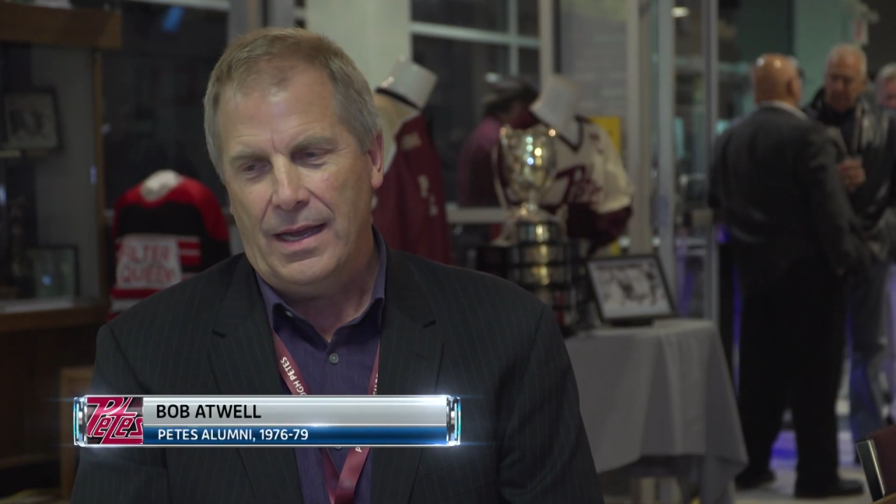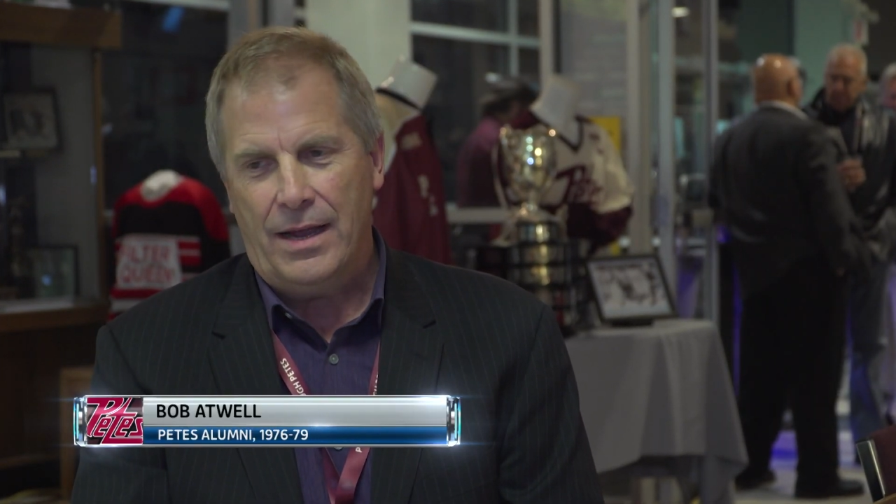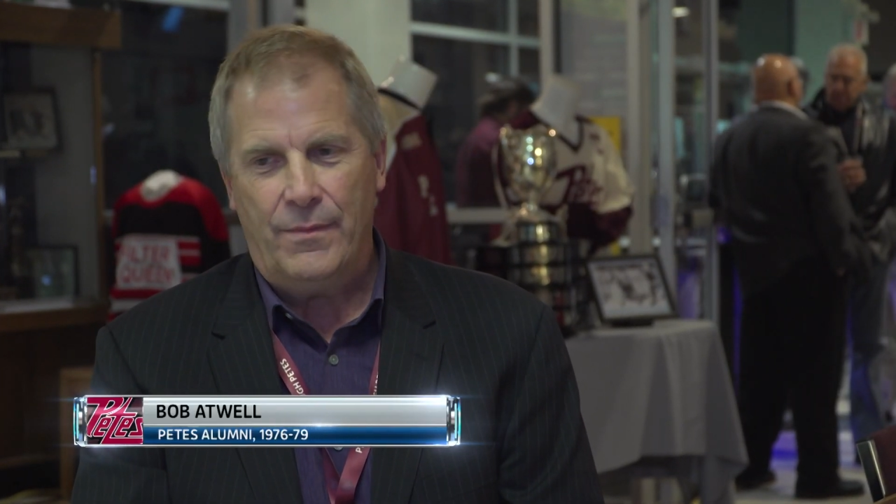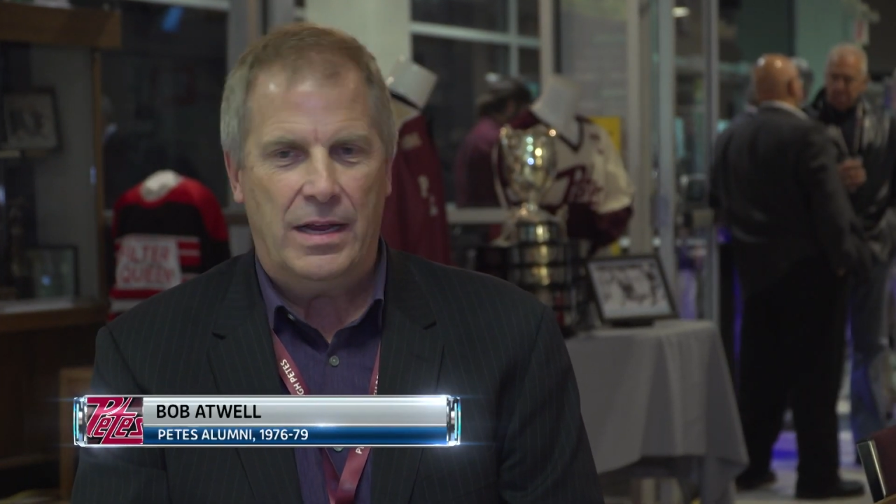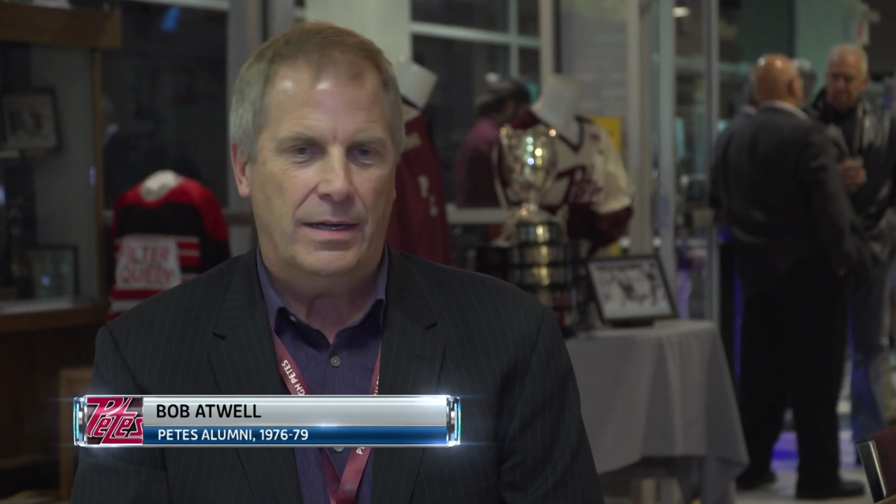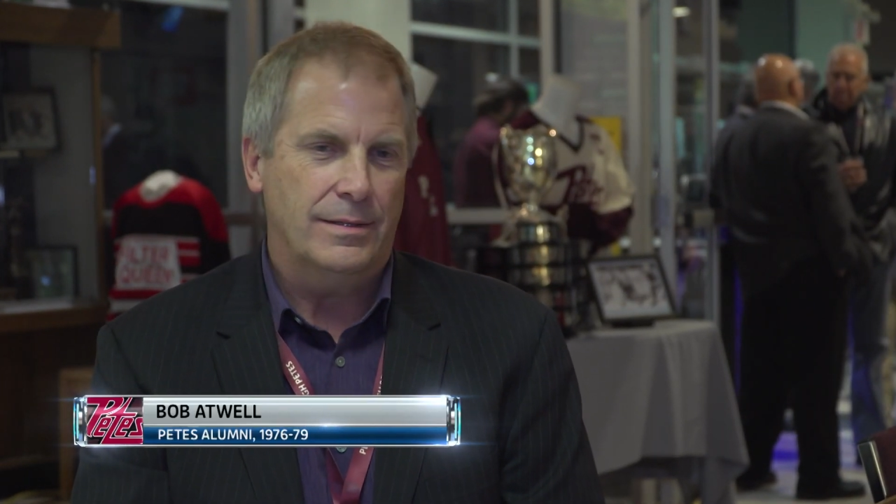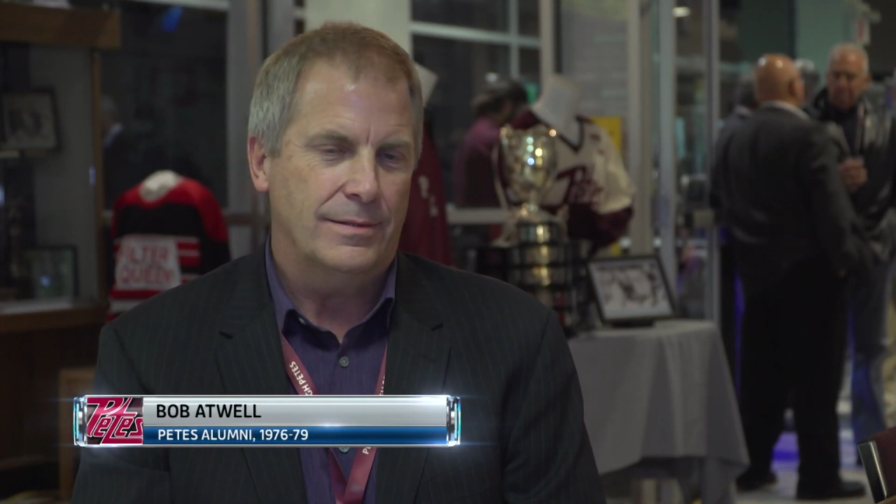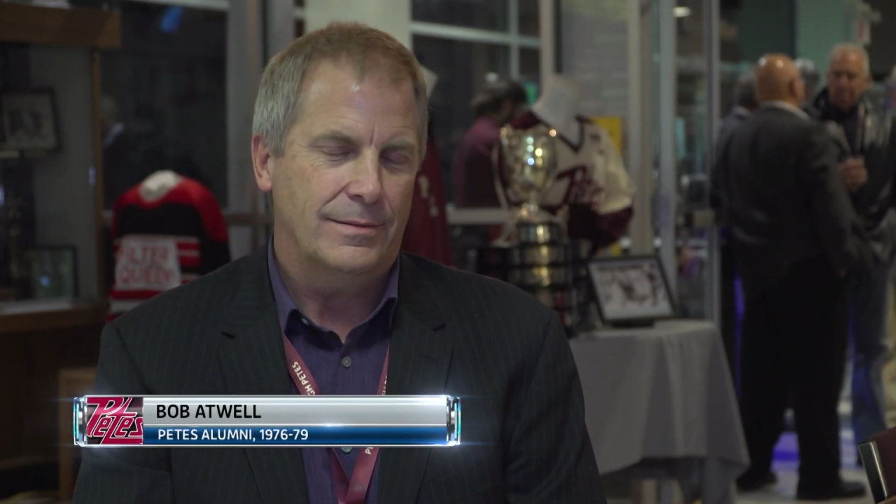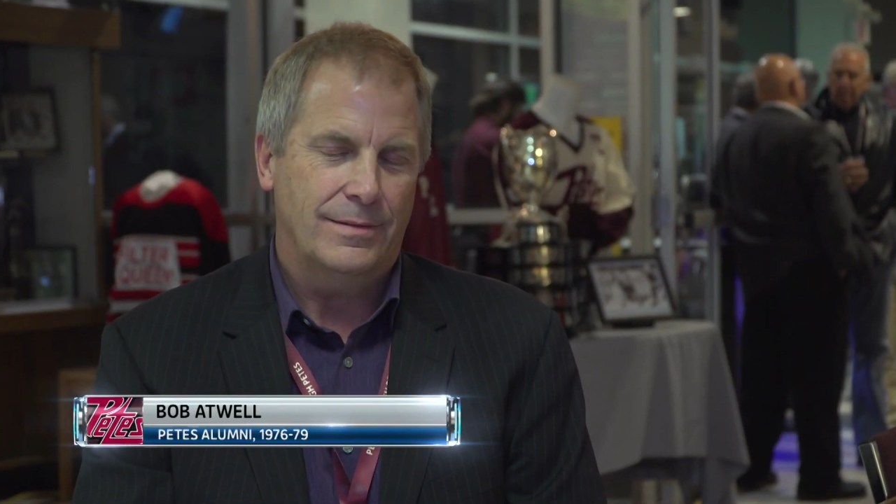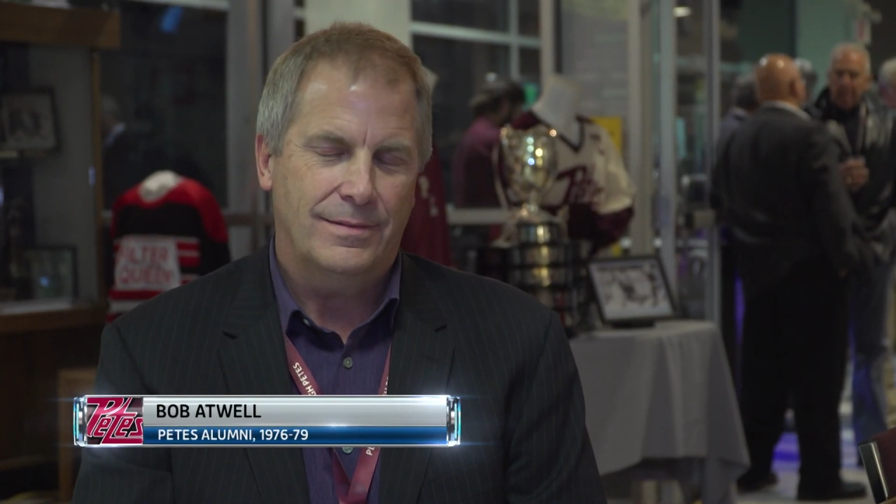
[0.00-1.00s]
I mean,
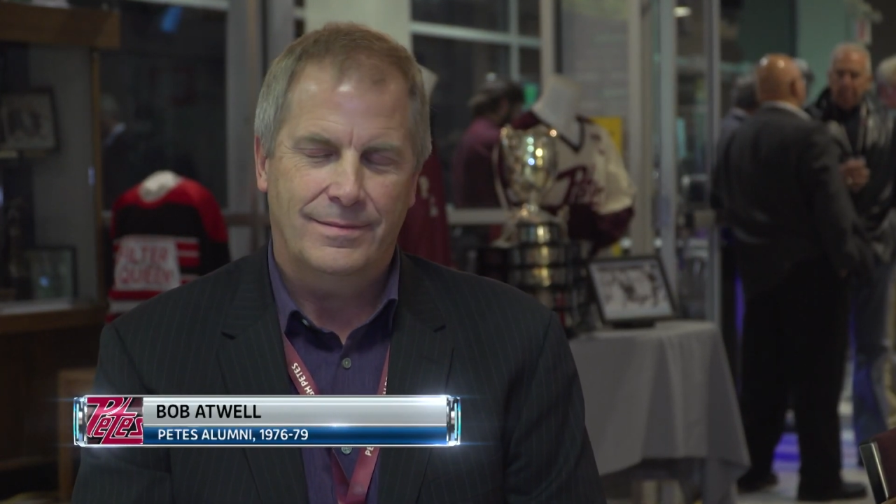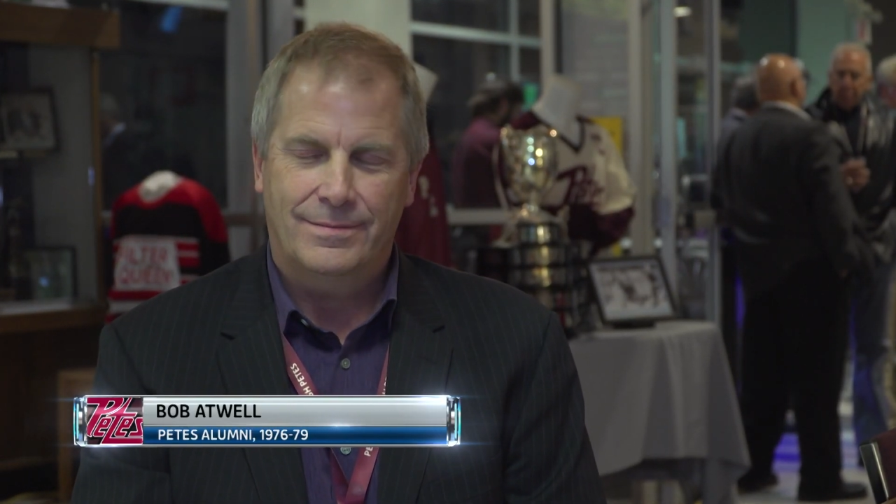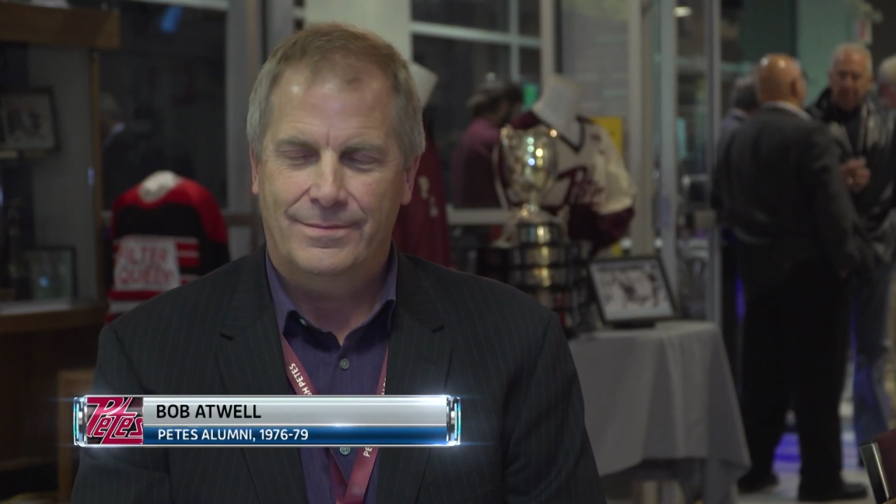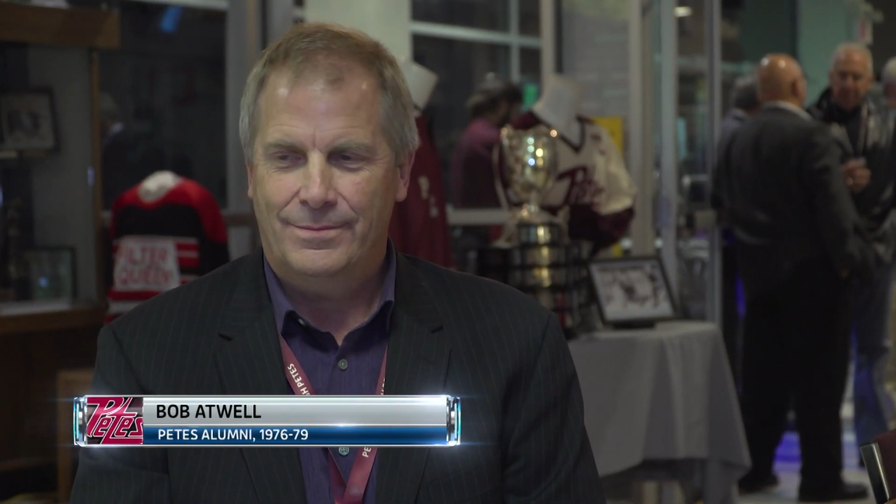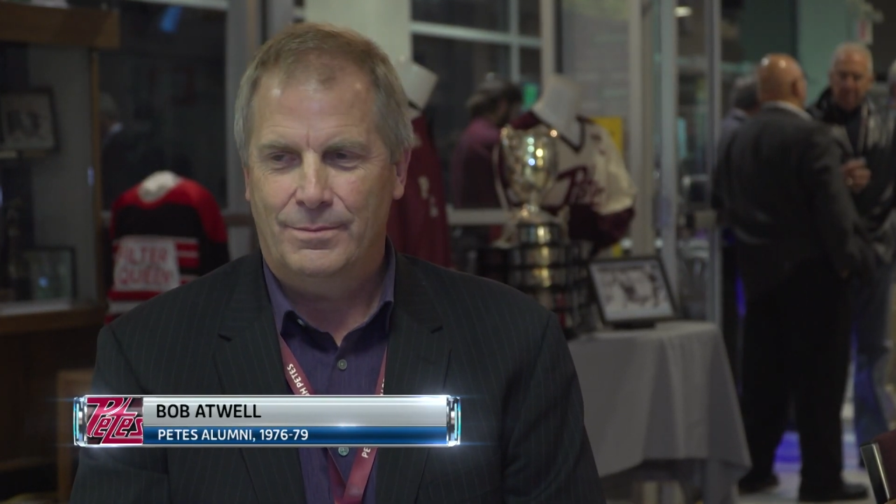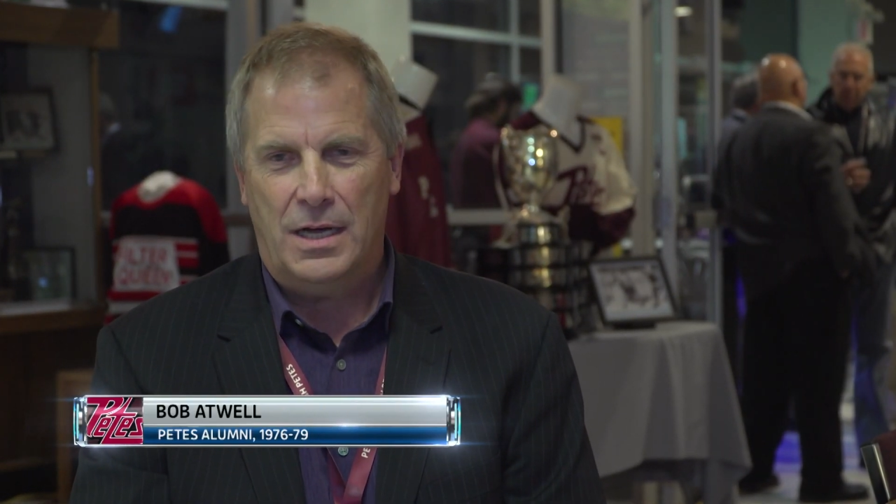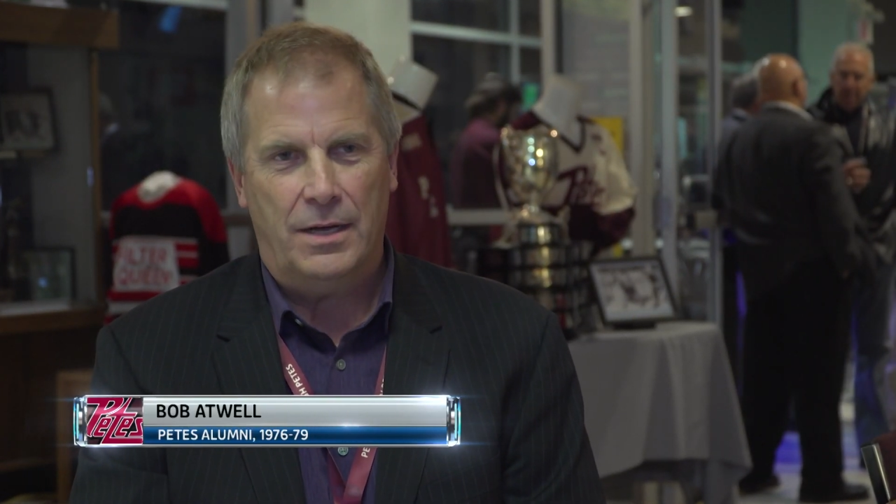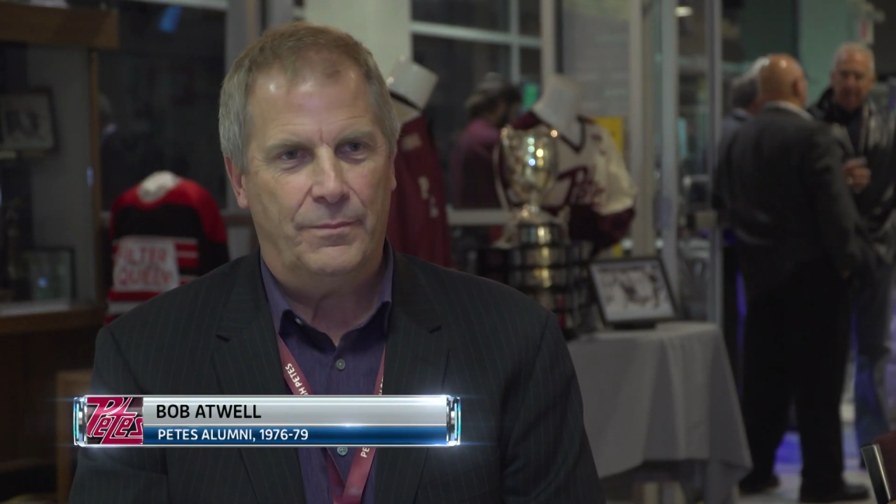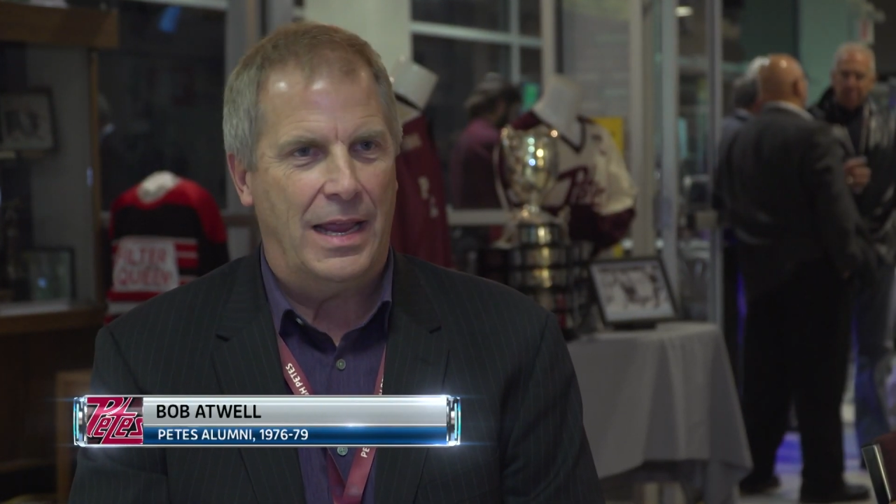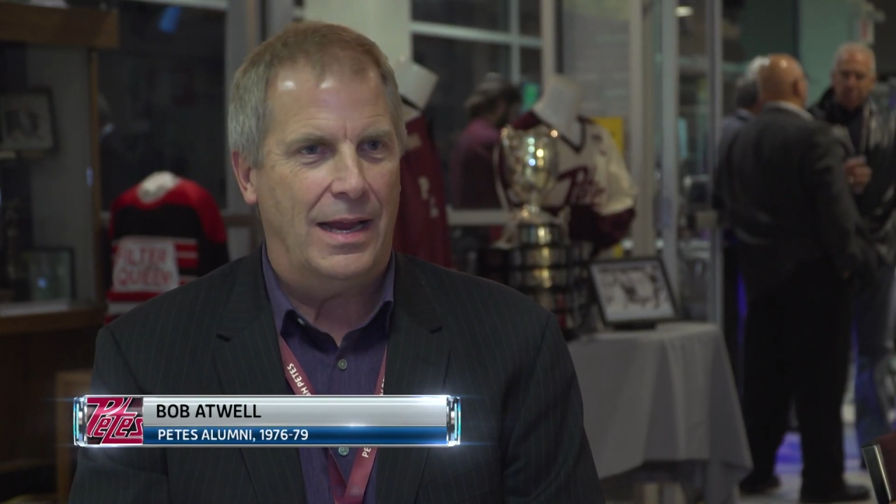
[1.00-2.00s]

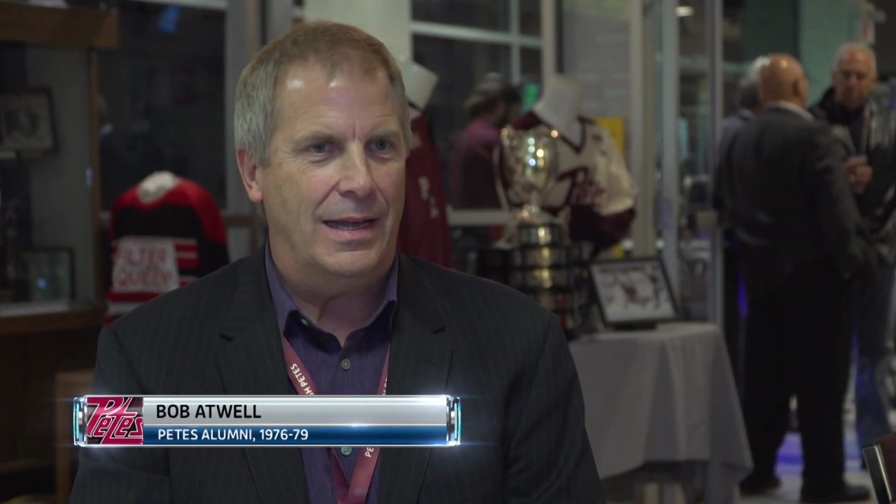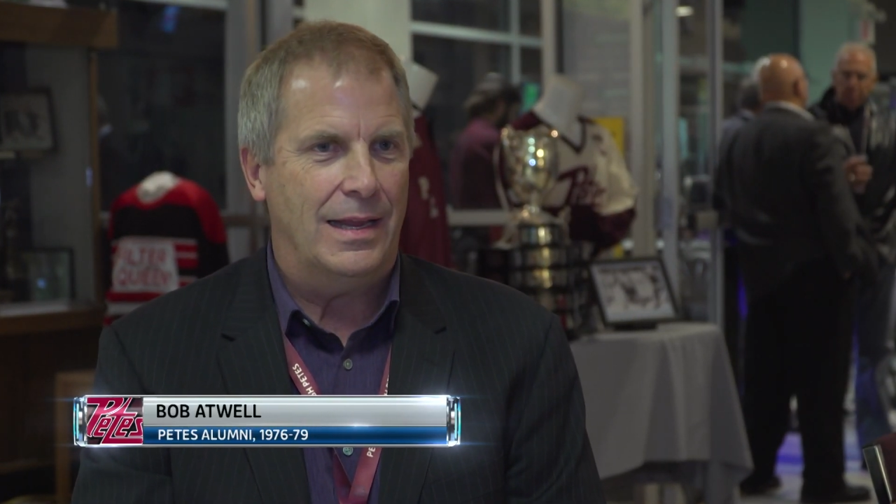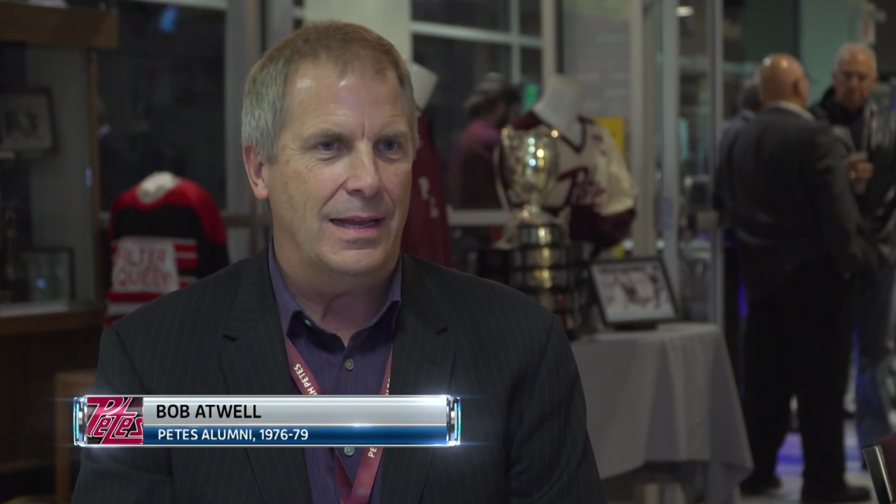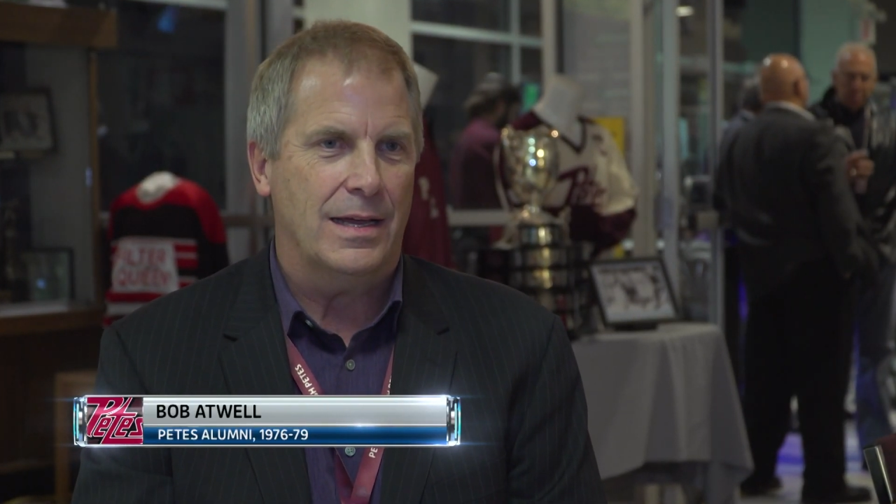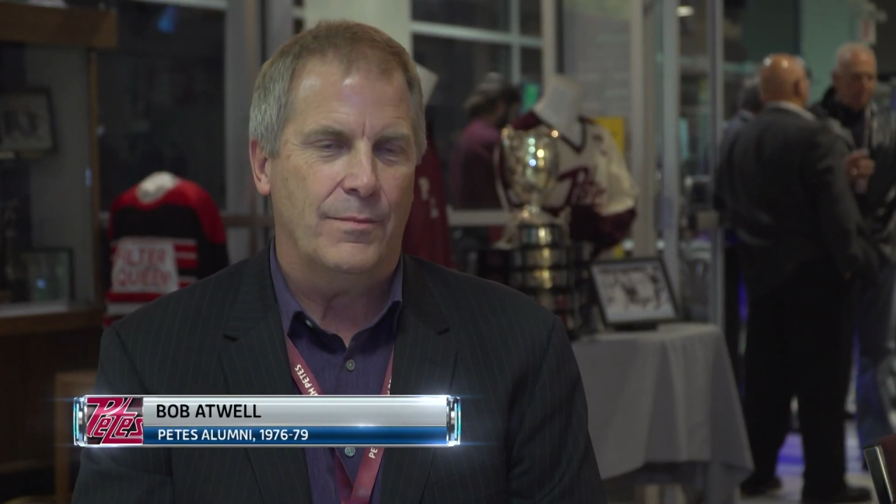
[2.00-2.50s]
Bob Gainey,